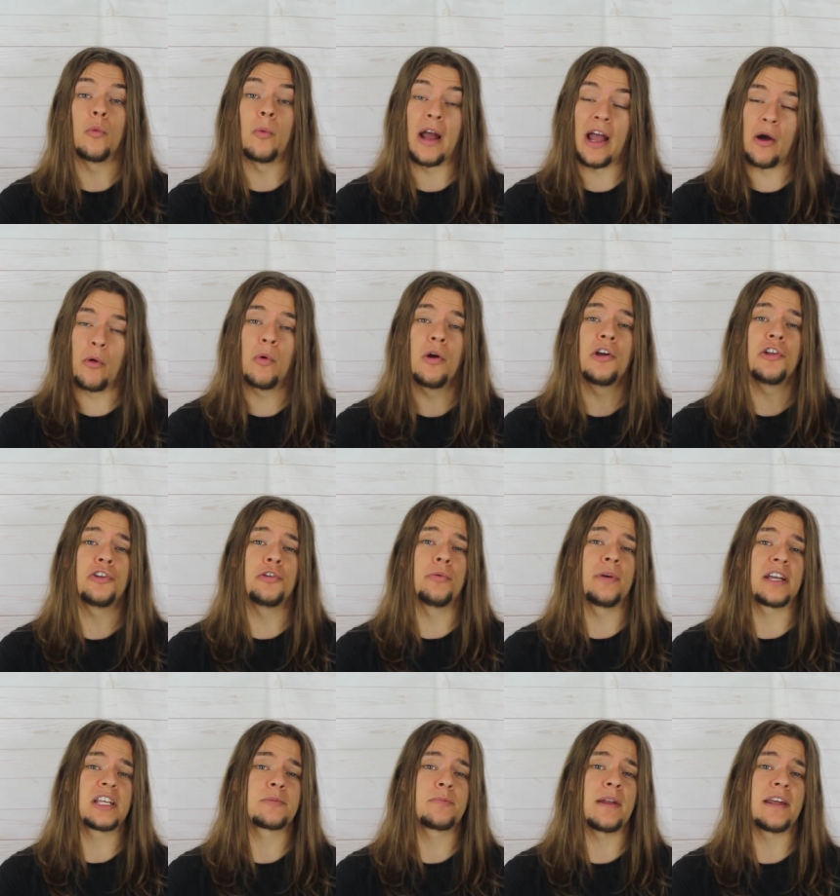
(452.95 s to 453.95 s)
Well, to
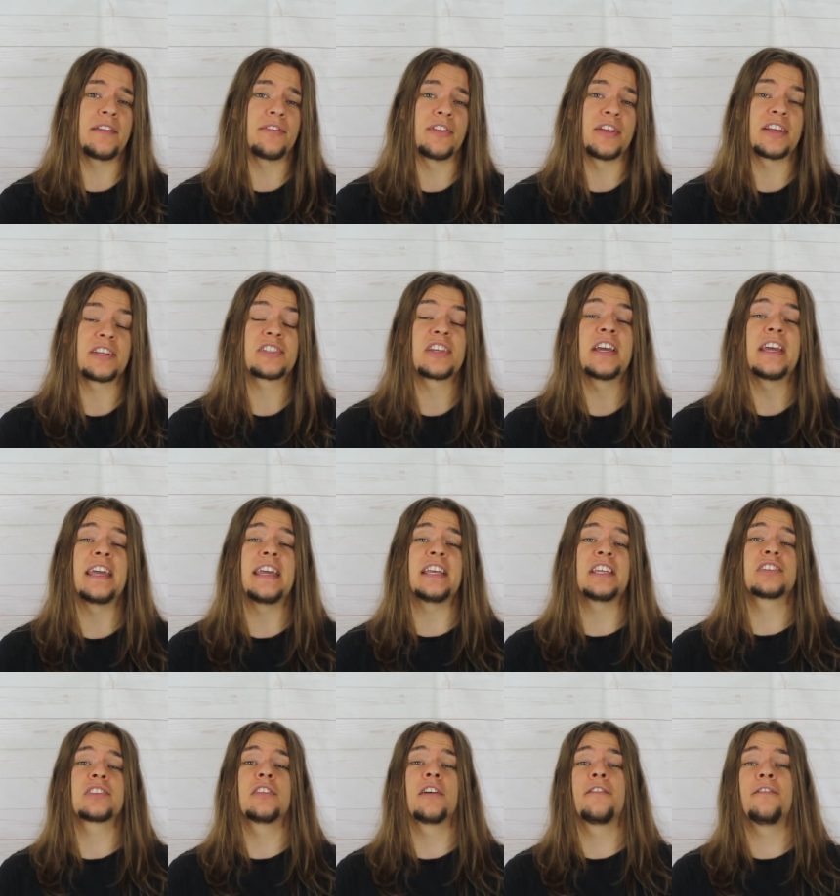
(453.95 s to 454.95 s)
explain this,
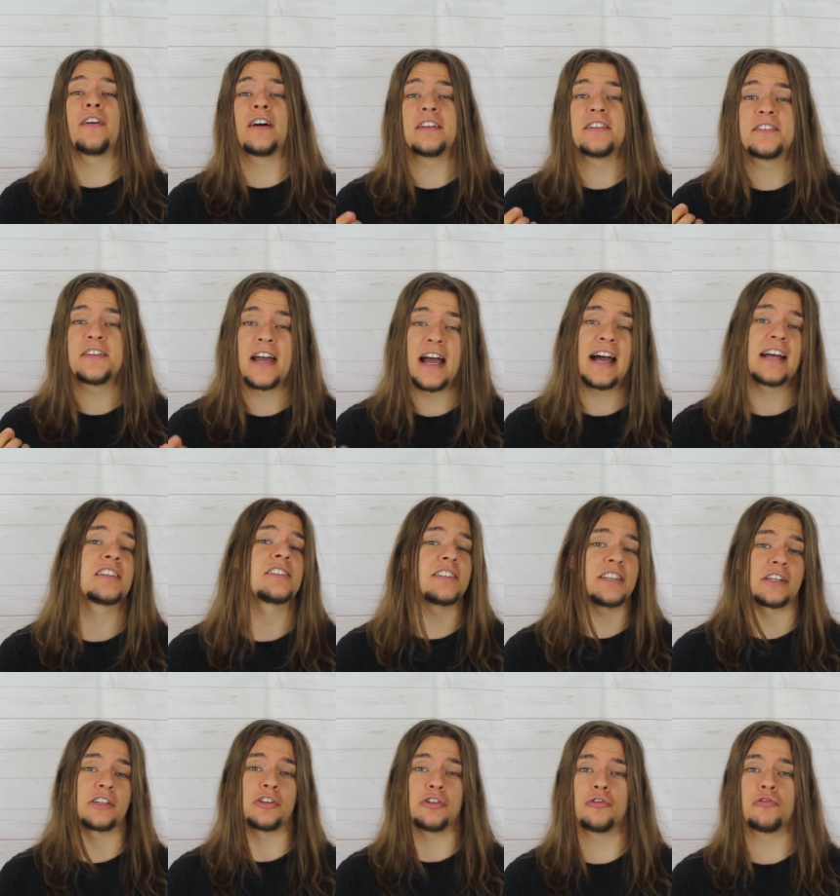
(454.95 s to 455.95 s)
here's the
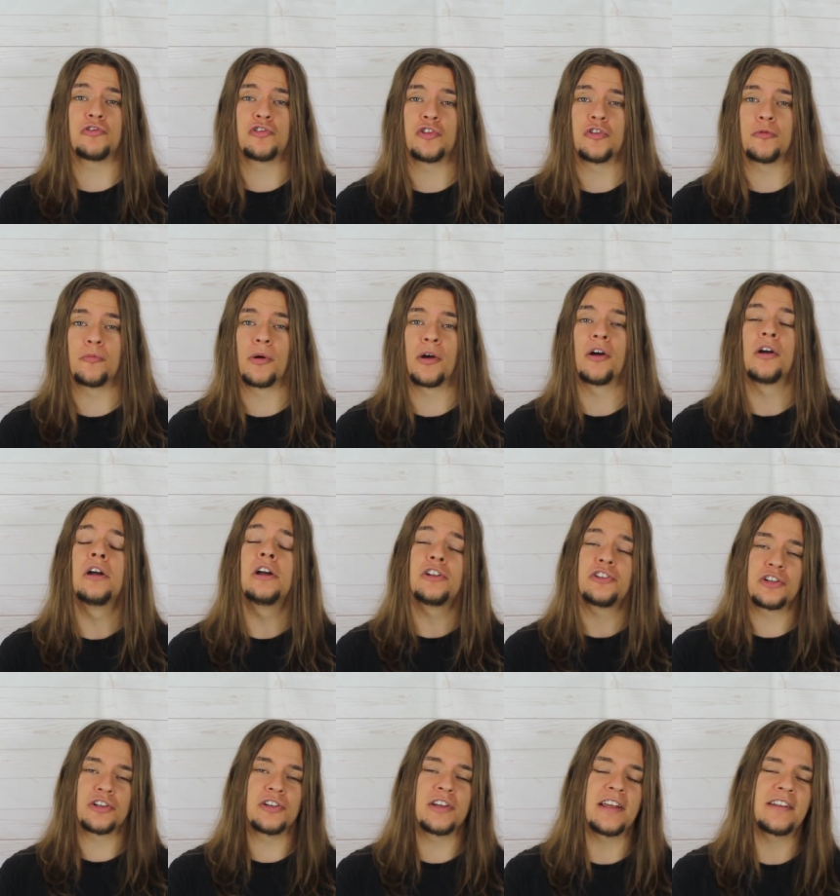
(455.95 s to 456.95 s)
fantastic YouTuber,
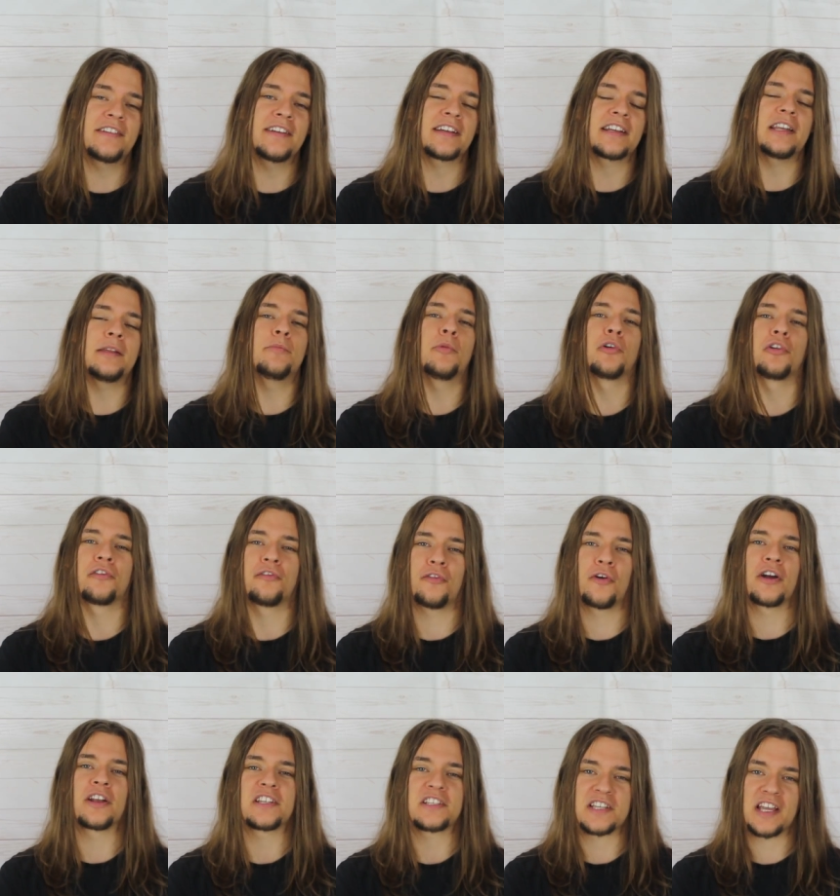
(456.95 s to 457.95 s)
Genetically
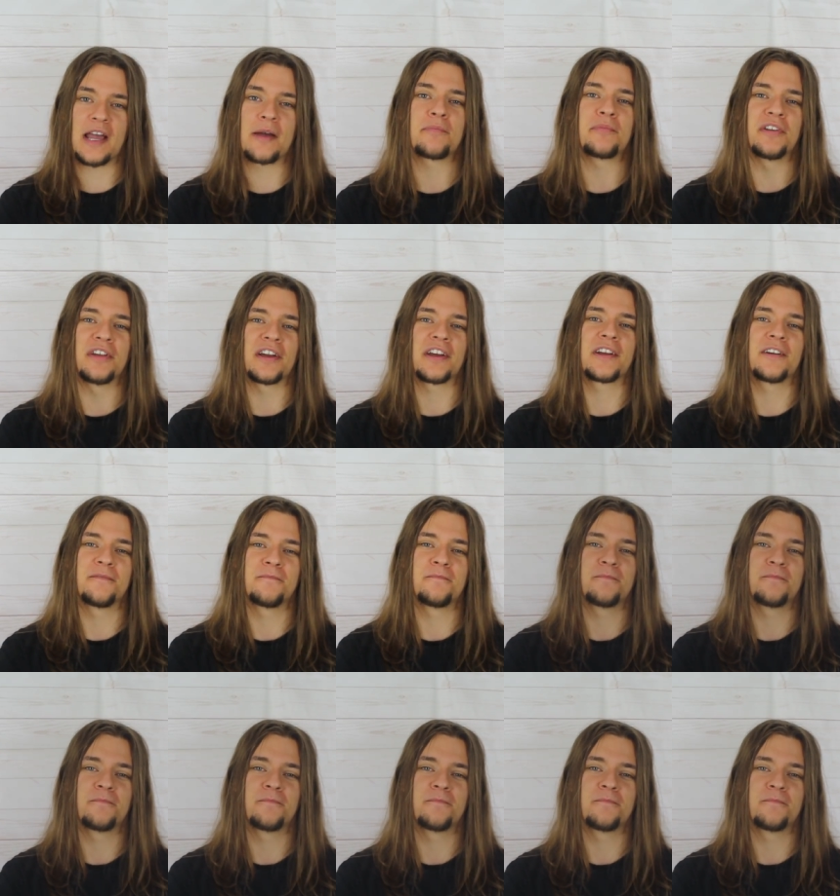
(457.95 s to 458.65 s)
Modified Skeptic.